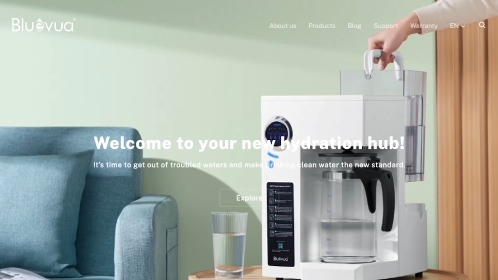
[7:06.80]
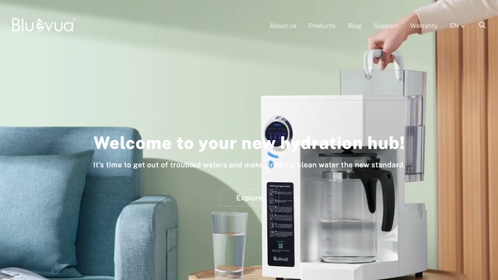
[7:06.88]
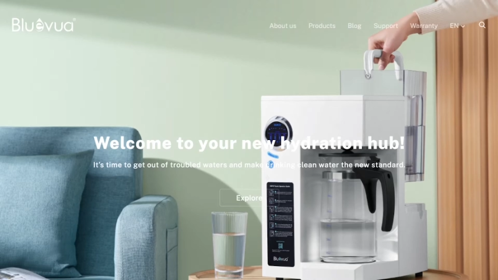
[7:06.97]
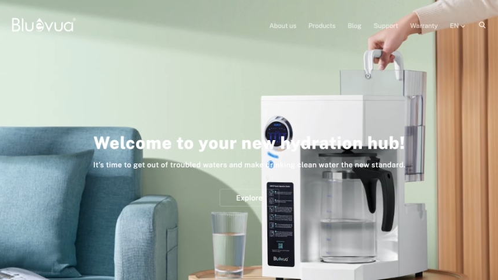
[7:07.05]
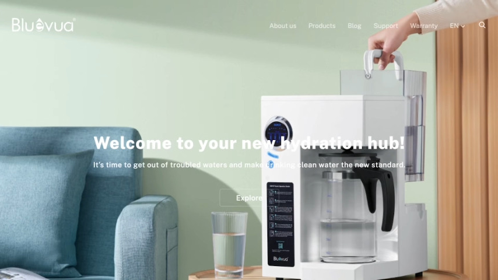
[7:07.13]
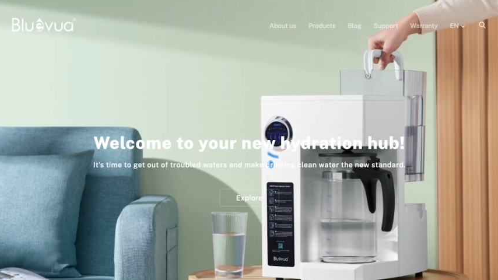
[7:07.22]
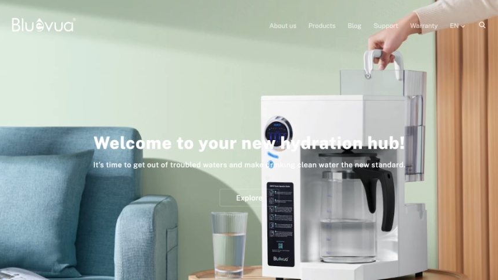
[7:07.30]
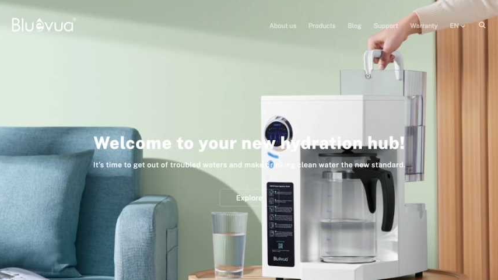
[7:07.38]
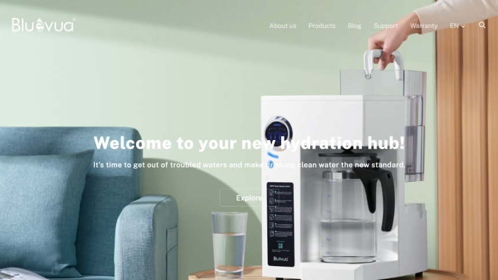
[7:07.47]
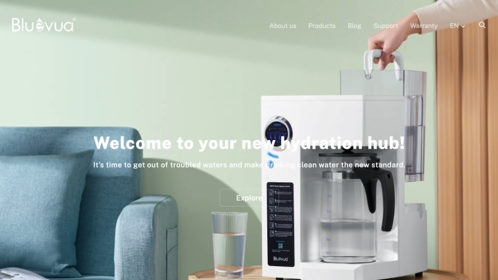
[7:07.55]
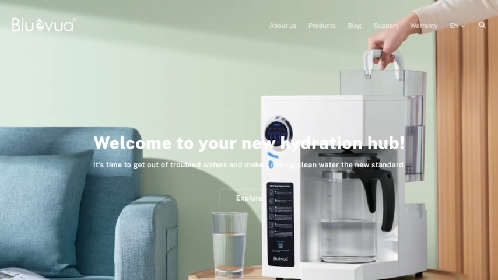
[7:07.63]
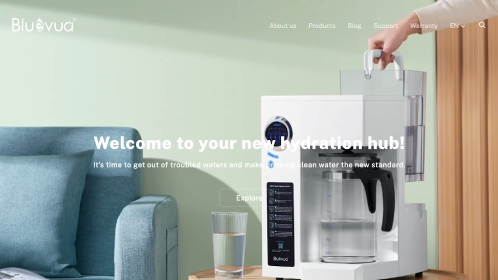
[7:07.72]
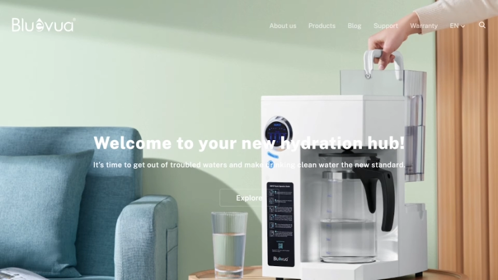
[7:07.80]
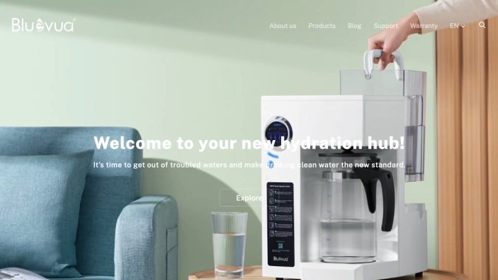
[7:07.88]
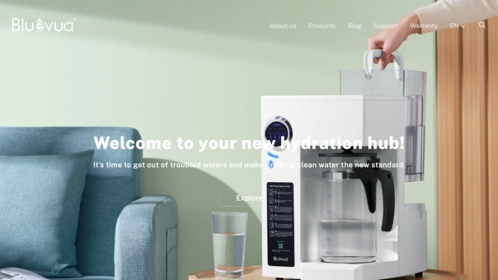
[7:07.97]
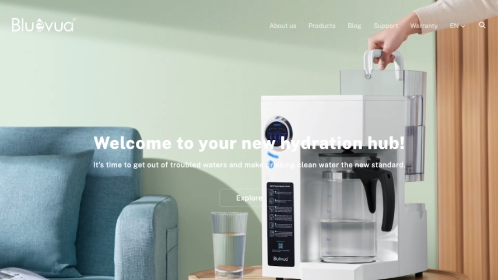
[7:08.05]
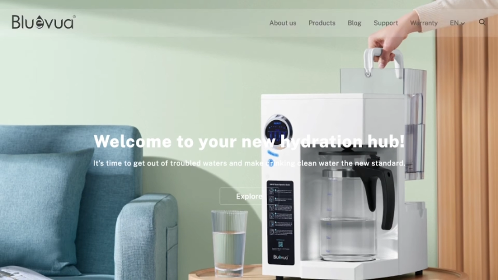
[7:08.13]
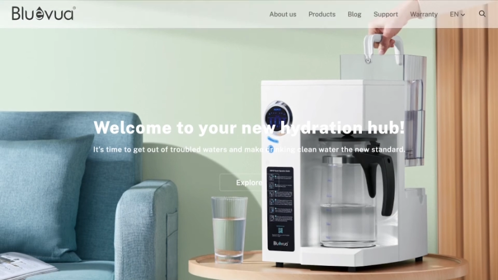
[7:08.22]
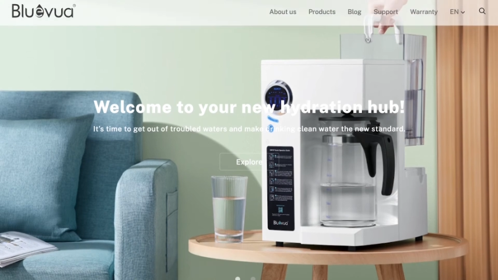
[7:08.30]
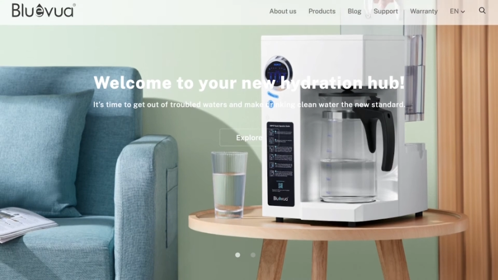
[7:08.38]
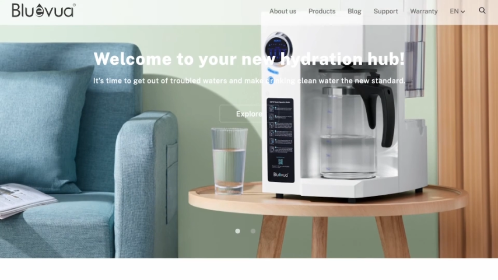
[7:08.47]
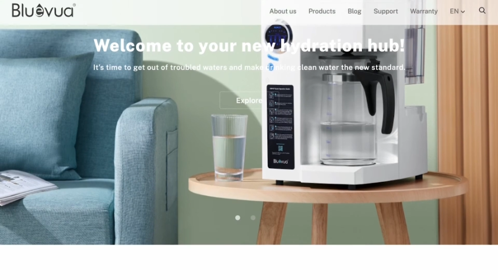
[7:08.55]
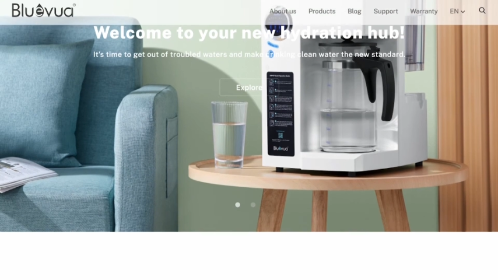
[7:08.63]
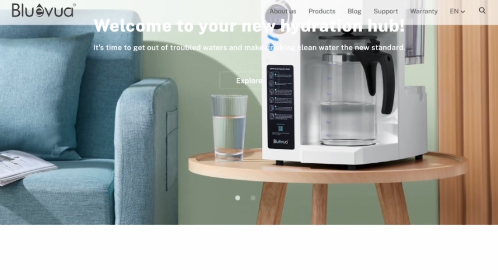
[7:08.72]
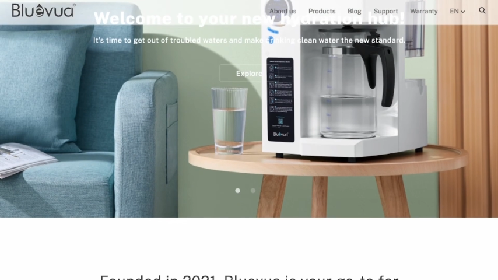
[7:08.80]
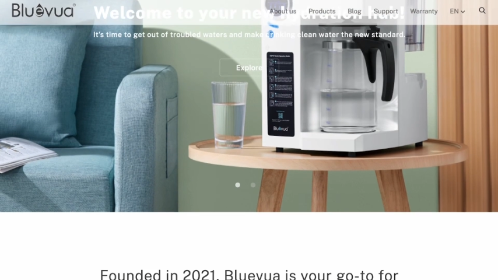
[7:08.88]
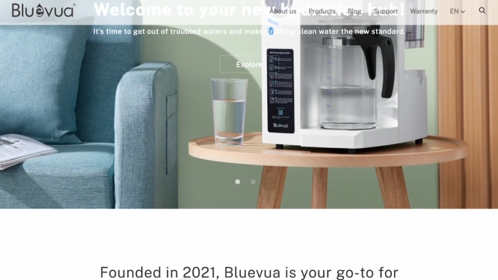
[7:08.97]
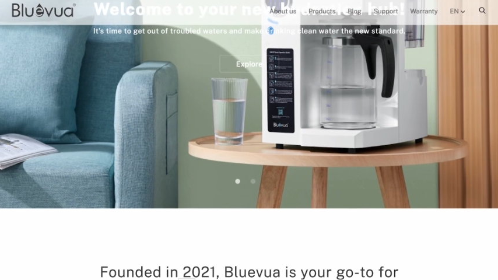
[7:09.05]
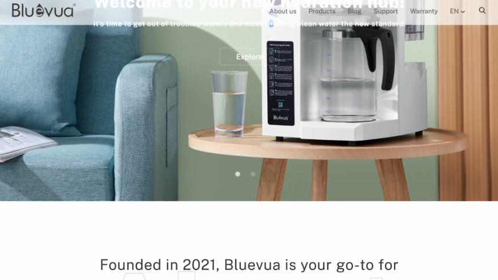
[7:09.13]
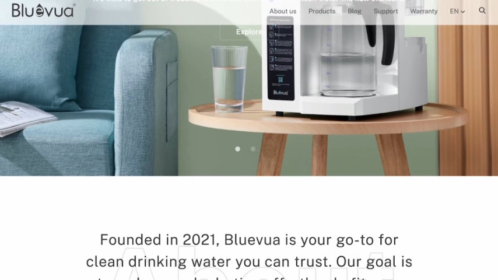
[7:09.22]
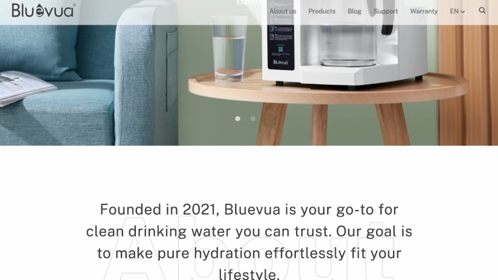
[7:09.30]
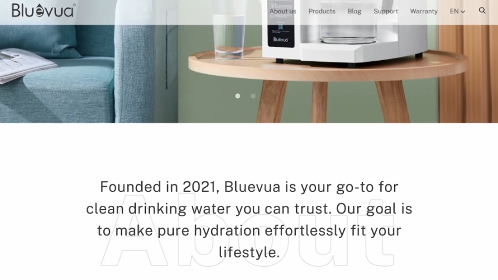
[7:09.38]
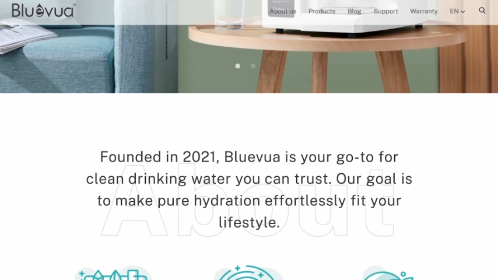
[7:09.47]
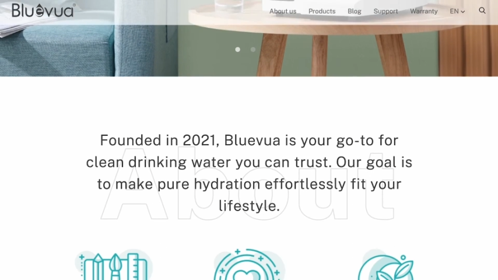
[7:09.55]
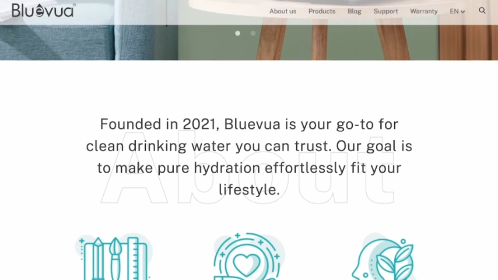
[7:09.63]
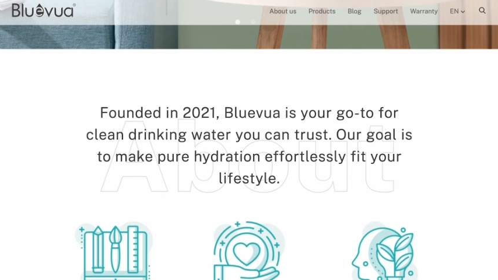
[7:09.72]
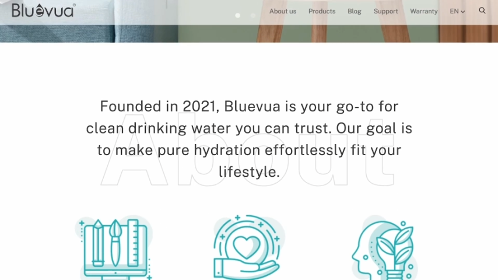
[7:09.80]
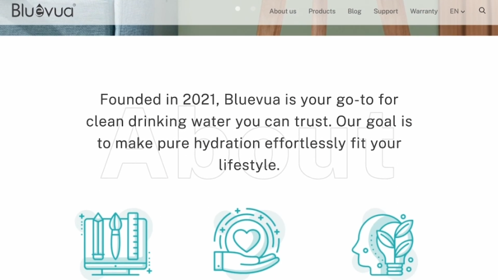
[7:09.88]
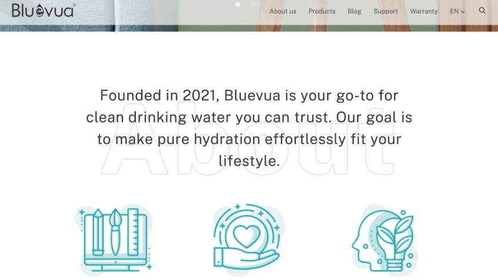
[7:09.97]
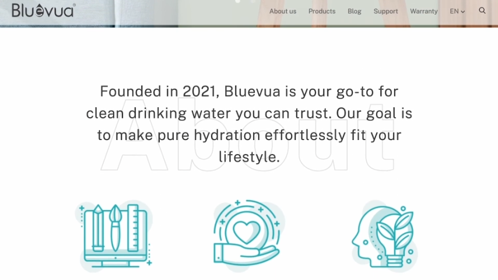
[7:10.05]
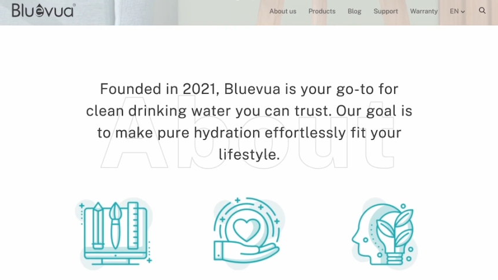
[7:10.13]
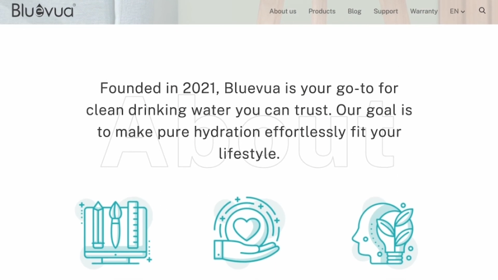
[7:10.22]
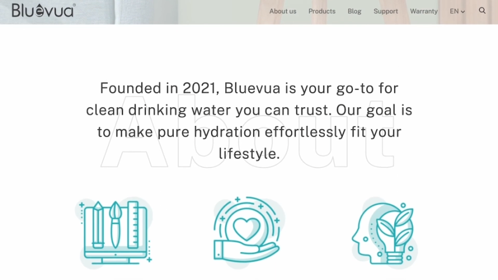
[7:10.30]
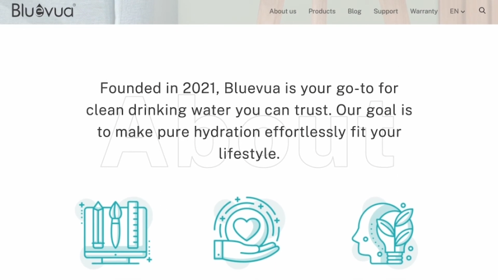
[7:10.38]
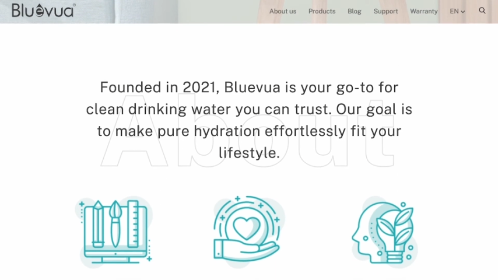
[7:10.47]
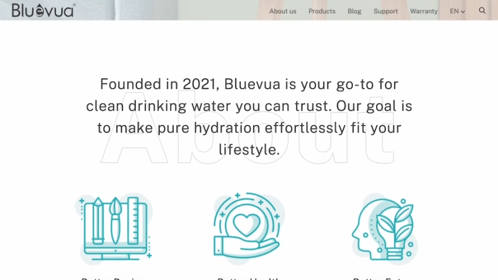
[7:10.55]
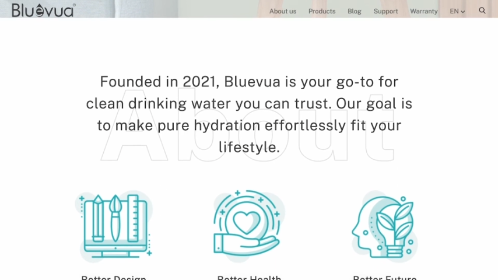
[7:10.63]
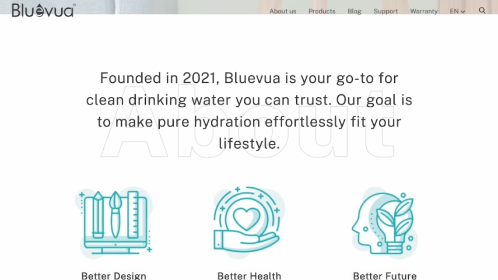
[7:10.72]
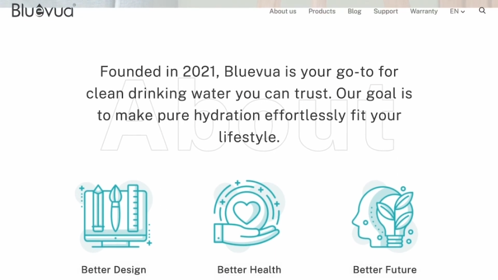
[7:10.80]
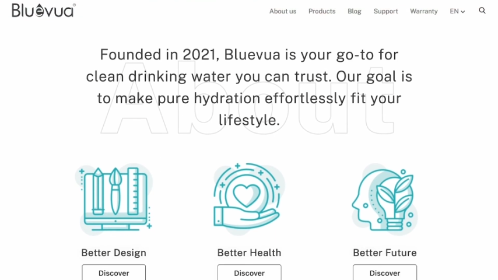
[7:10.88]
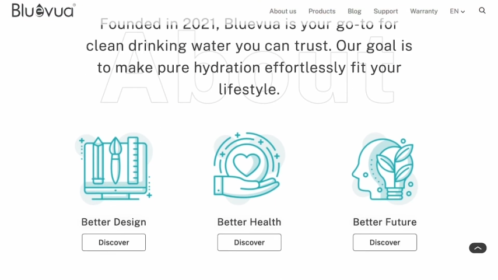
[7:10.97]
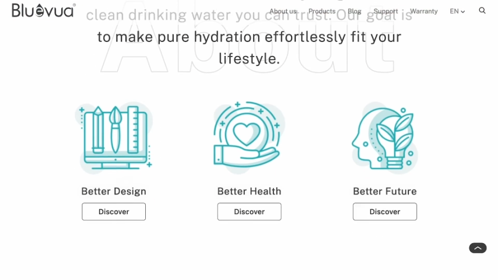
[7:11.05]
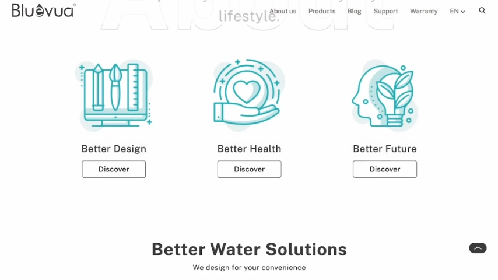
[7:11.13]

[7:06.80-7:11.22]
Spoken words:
No face is visible, so there are no lips to read.